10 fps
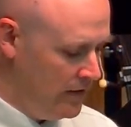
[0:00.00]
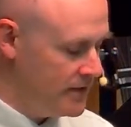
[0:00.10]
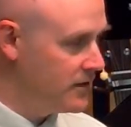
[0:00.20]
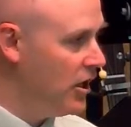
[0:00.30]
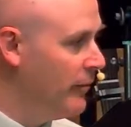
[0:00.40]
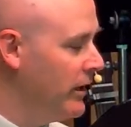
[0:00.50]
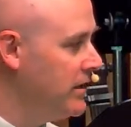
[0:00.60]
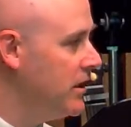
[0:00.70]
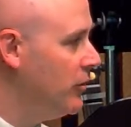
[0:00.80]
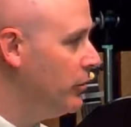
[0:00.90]
His
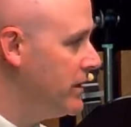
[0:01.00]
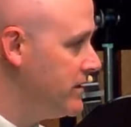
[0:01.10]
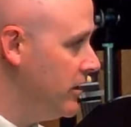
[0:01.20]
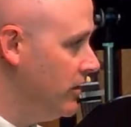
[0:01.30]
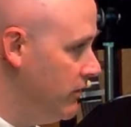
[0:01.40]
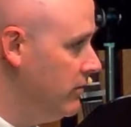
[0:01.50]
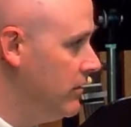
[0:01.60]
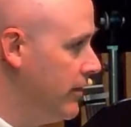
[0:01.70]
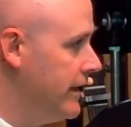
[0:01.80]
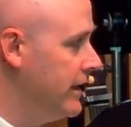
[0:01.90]
comment helped me start
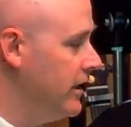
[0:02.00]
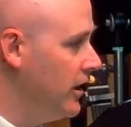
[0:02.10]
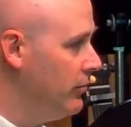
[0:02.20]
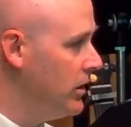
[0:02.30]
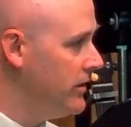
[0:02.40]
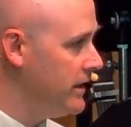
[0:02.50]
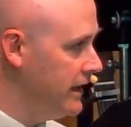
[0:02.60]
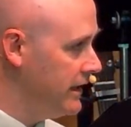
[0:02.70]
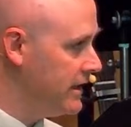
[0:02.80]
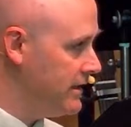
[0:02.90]
thinking about the
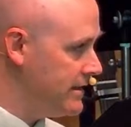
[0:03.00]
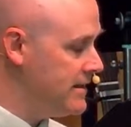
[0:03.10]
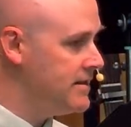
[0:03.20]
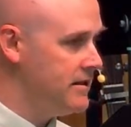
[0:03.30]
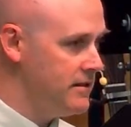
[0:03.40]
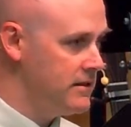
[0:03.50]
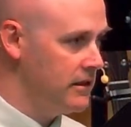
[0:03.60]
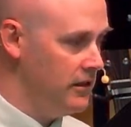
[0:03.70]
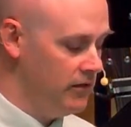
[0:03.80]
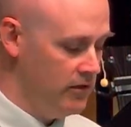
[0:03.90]

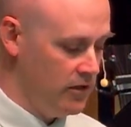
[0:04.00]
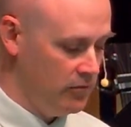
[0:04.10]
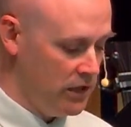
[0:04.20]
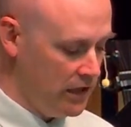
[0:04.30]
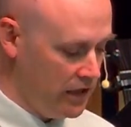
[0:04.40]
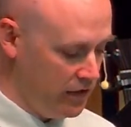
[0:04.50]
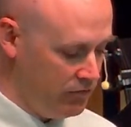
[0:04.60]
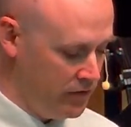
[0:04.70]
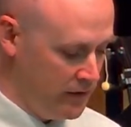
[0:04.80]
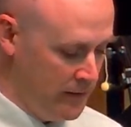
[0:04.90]
inconsistency in my
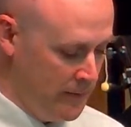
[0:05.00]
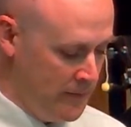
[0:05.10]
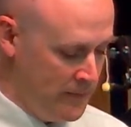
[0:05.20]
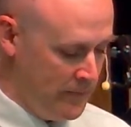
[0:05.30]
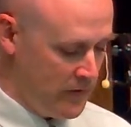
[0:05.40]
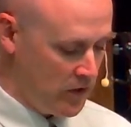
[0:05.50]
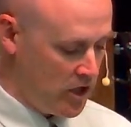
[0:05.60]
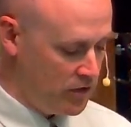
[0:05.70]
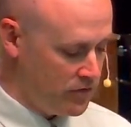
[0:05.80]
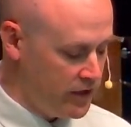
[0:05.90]
life, the
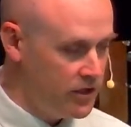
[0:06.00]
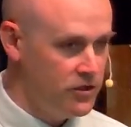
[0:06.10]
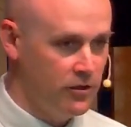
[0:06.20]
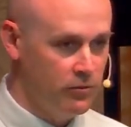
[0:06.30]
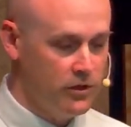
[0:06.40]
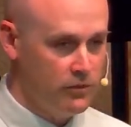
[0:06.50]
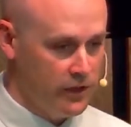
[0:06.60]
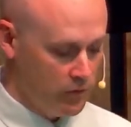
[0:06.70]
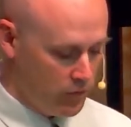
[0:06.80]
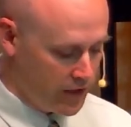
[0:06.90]
contradiction
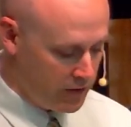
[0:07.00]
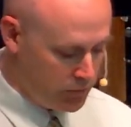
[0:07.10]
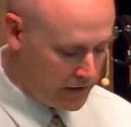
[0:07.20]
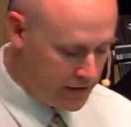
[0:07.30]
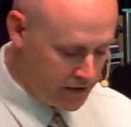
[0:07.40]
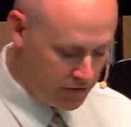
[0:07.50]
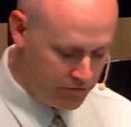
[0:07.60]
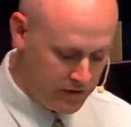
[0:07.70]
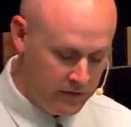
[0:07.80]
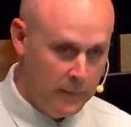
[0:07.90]
between what I
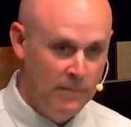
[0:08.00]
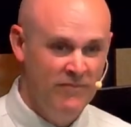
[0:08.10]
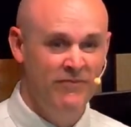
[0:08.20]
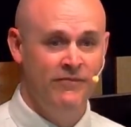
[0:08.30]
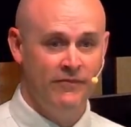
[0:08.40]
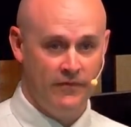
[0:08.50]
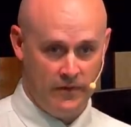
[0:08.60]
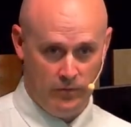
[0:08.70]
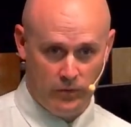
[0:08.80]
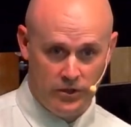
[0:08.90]
believed,
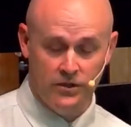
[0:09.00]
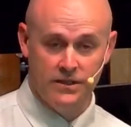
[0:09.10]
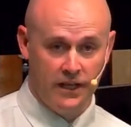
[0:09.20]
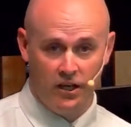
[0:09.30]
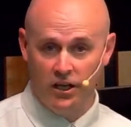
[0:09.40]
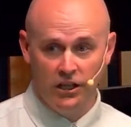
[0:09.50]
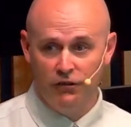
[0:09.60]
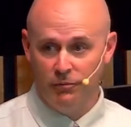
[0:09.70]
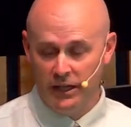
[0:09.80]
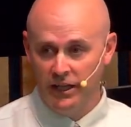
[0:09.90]
which is I gotta
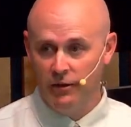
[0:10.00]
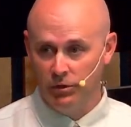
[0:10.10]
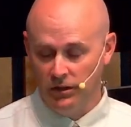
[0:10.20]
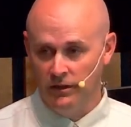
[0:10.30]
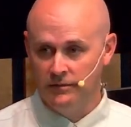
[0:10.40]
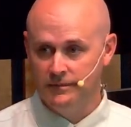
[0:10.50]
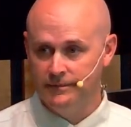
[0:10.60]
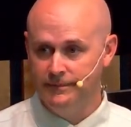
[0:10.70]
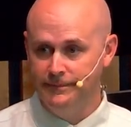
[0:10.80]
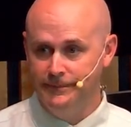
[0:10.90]
love my neighbor.
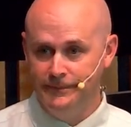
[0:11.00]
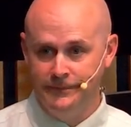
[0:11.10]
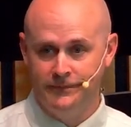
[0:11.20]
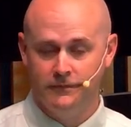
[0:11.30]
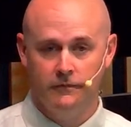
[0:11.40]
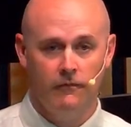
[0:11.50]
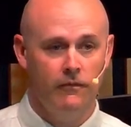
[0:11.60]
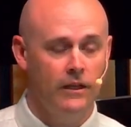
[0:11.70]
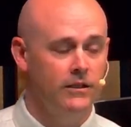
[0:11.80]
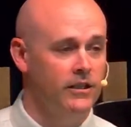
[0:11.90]

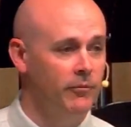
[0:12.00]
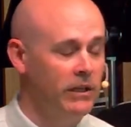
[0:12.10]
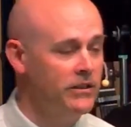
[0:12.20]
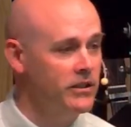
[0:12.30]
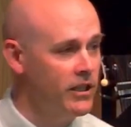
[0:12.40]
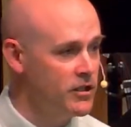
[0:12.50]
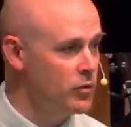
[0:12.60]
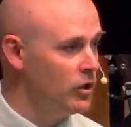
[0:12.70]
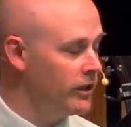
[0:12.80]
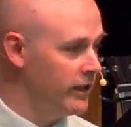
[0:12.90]
Did I mention I
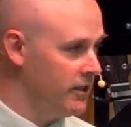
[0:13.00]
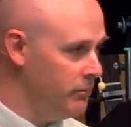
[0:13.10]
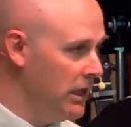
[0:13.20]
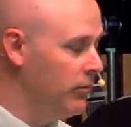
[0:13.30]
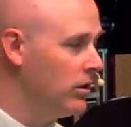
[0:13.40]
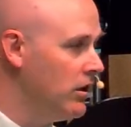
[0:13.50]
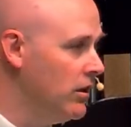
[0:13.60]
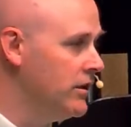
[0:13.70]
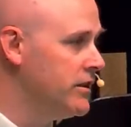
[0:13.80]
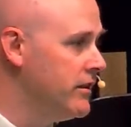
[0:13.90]
was working at a Bible
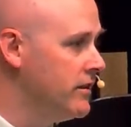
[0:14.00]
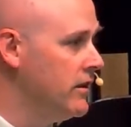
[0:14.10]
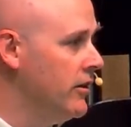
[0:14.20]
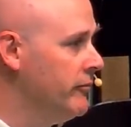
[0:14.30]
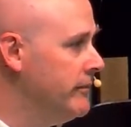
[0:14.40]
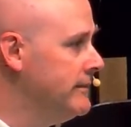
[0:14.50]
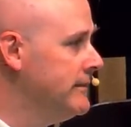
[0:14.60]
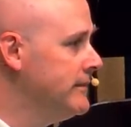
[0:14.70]
college at the time?